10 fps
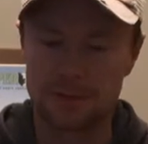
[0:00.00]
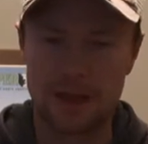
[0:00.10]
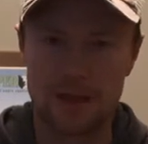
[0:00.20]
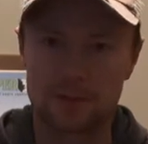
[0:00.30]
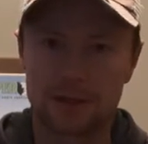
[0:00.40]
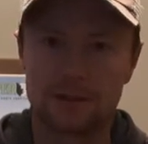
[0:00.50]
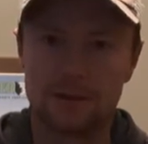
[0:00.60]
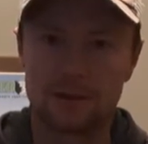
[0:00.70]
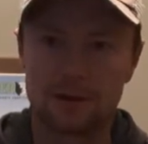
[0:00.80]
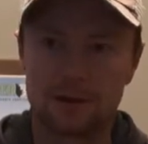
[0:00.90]
game like
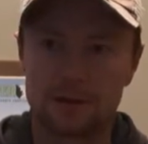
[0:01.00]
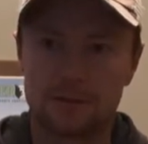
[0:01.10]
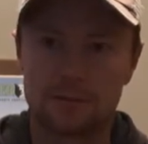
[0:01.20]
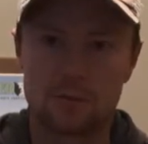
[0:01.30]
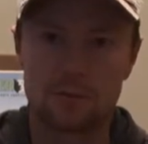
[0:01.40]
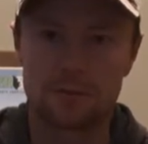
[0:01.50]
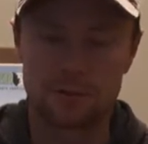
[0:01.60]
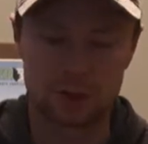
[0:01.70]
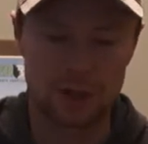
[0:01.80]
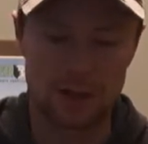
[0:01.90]
deer and
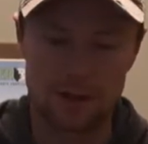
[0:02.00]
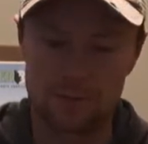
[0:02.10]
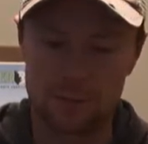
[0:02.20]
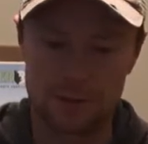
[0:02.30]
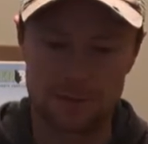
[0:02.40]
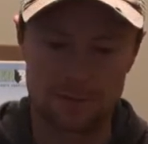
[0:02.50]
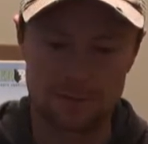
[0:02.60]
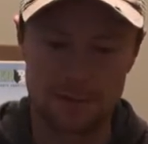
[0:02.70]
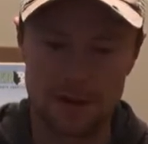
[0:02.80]
sheep and